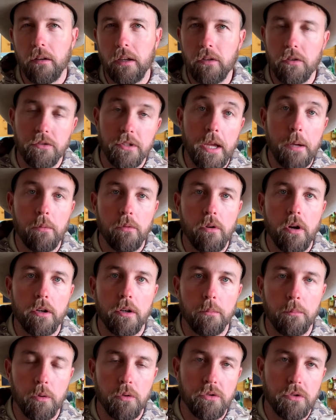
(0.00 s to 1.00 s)
either Table Rock
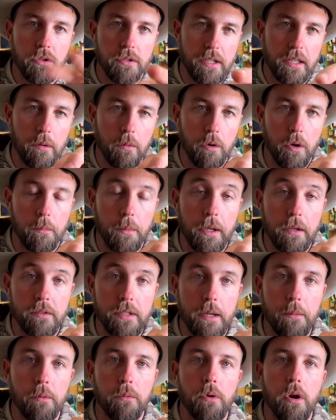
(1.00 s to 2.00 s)
or Bull Shoals. I think we're going to be on
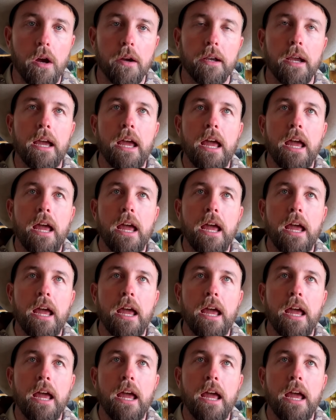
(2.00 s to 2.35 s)
Table Rock,